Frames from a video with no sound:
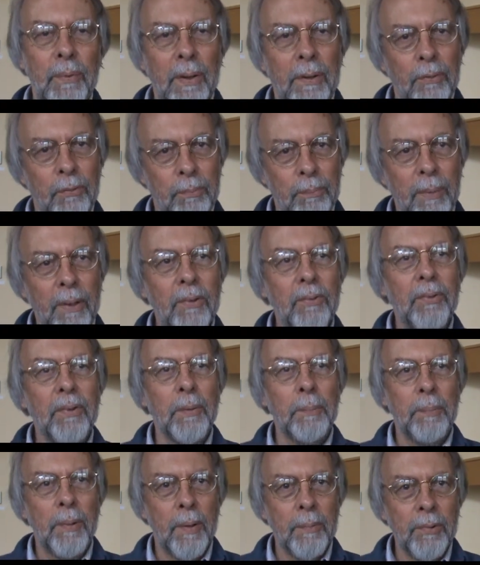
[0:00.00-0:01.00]
And
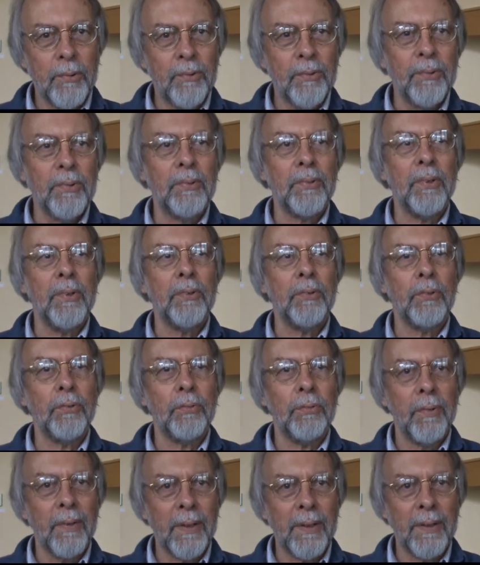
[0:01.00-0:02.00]
basically, public school teachers
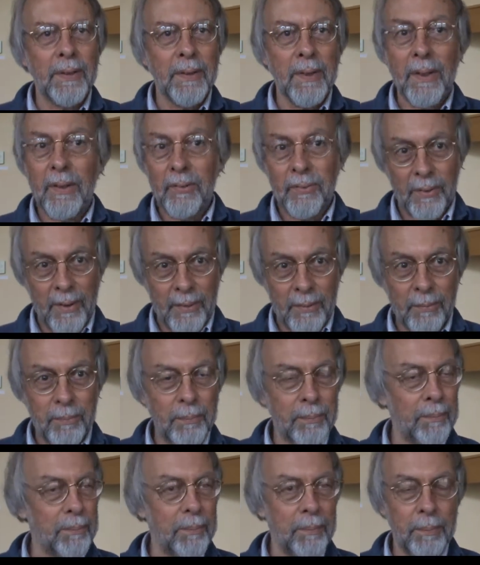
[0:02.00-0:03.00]
recognize,
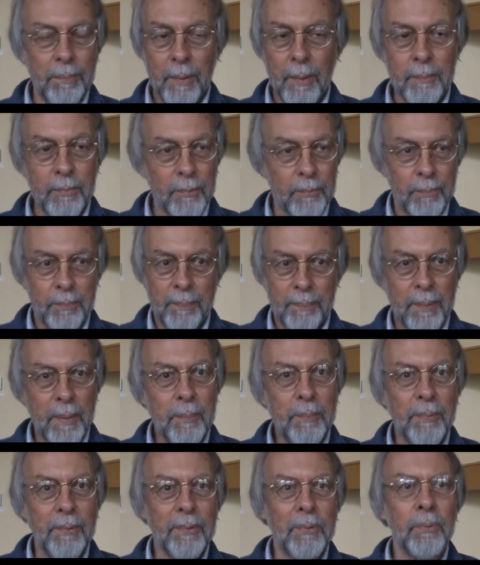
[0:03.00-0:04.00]
and public
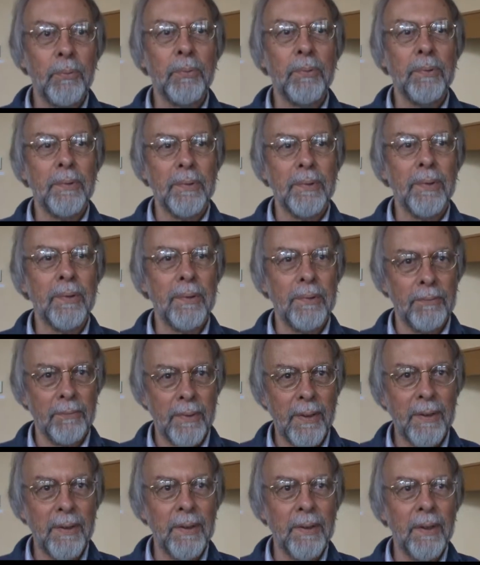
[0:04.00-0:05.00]
people in the world
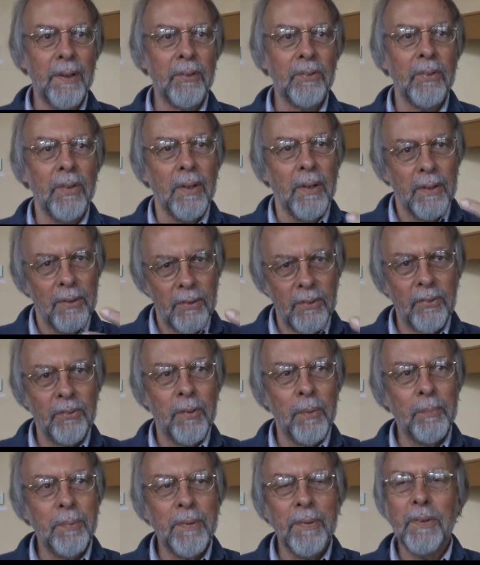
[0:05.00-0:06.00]
recognize, there's
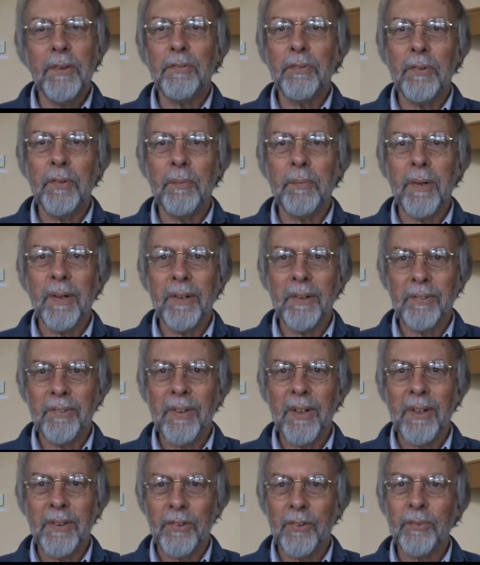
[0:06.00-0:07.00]
something different about a
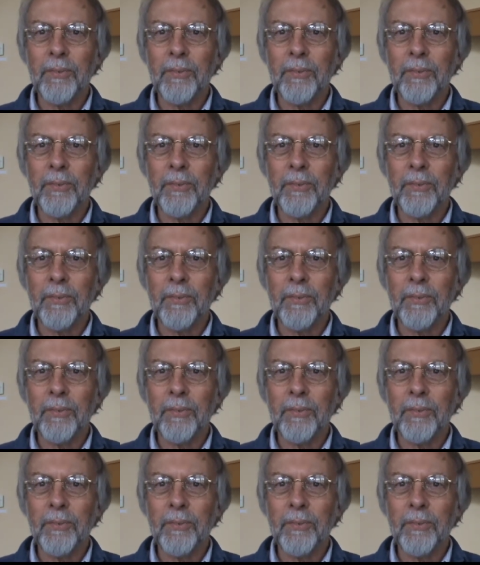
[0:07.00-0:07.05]
child